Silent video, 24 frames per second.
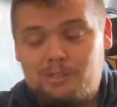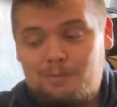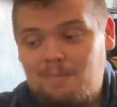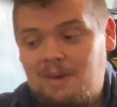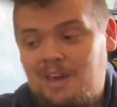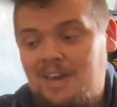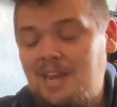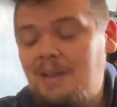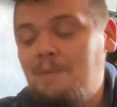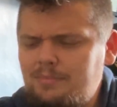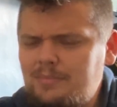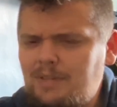
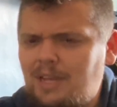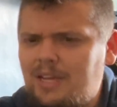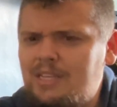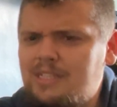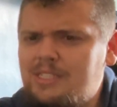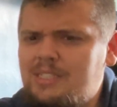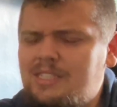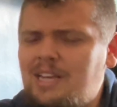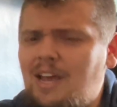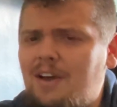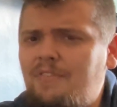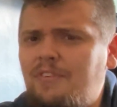me.
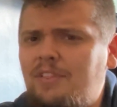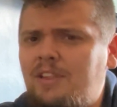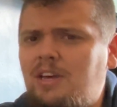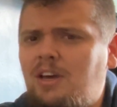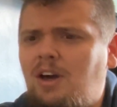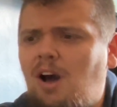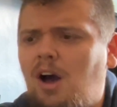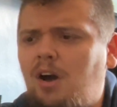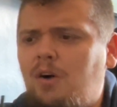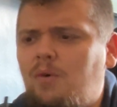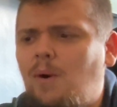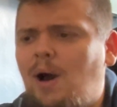It's definitely
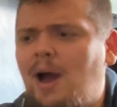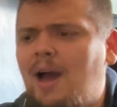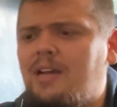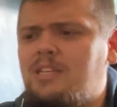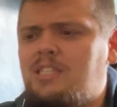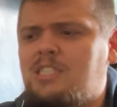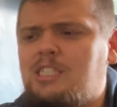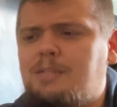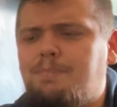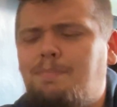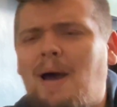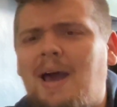got quite a
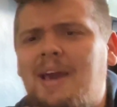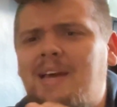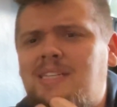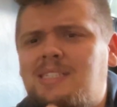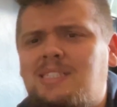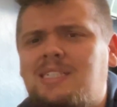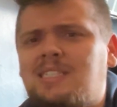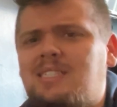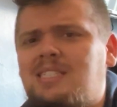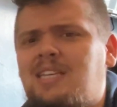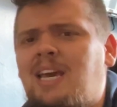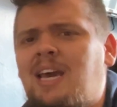
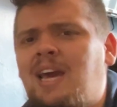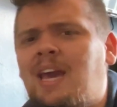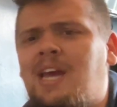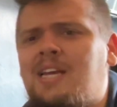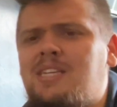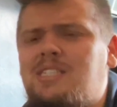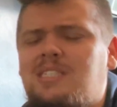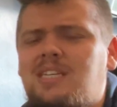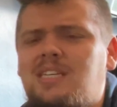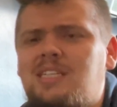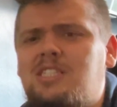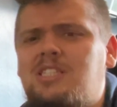spicy
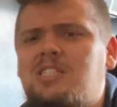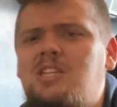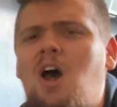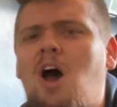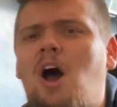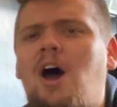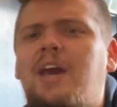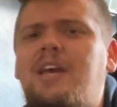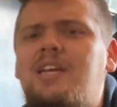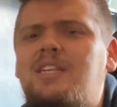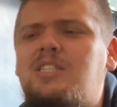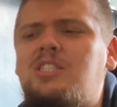taste. It's
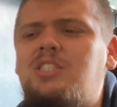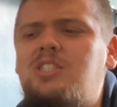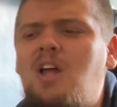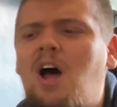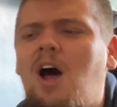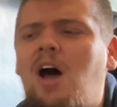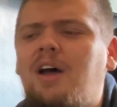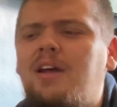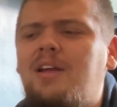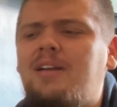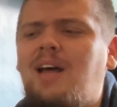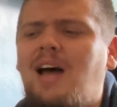not
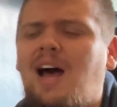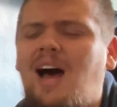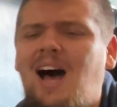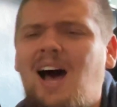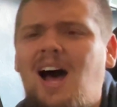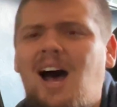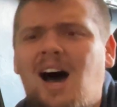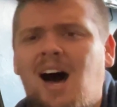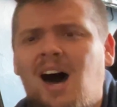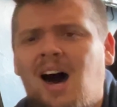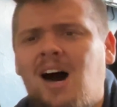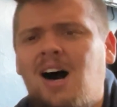
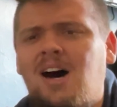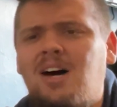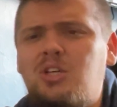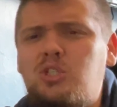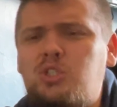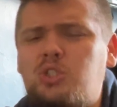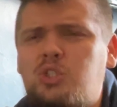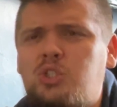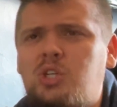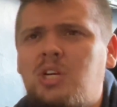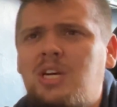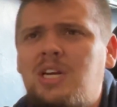
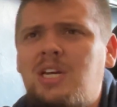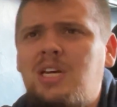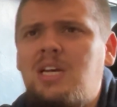harsh.